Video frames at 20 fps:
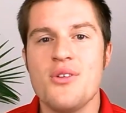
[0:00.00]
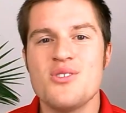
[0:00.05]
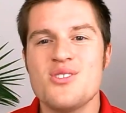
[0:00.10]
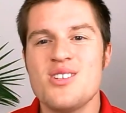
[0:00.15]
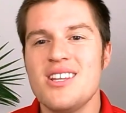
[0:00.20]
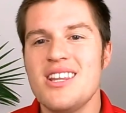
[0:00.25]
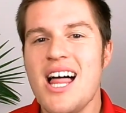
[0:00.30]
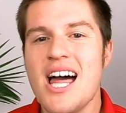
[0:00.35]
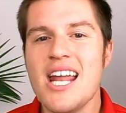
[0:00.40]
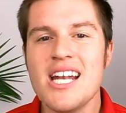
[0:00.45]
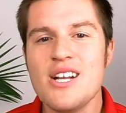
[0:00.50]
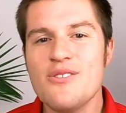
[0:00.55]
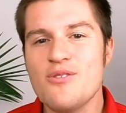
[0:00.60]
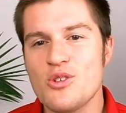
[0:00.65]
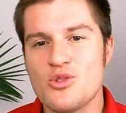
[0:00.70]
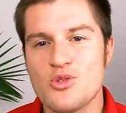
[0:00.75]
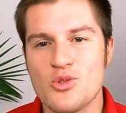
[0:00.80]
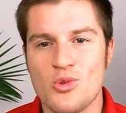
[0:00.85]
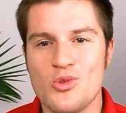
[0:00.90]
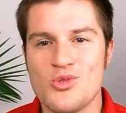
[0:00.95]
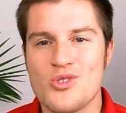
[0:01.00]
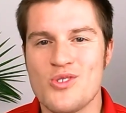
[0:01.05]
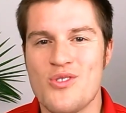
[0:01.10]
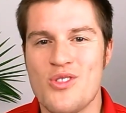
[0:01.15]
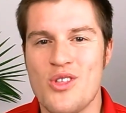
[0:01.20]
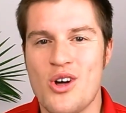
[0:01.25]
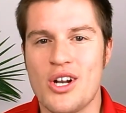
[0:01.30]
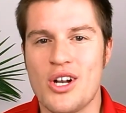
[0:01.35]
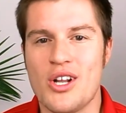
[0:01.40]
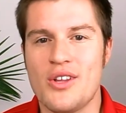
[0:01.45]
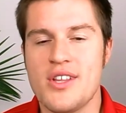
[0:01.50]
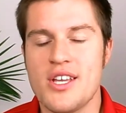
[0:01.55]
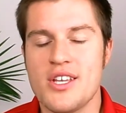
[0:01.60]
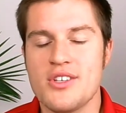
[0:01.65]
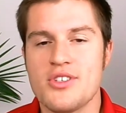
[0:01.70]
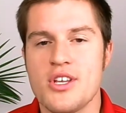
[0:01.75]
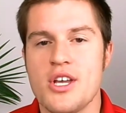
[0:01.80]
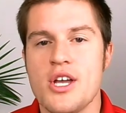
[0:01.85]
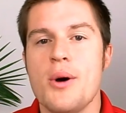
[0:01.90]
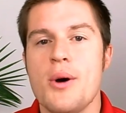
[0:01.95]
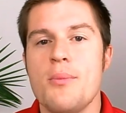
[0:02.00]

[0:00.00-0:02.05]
there's a lot of different schools of thought on this,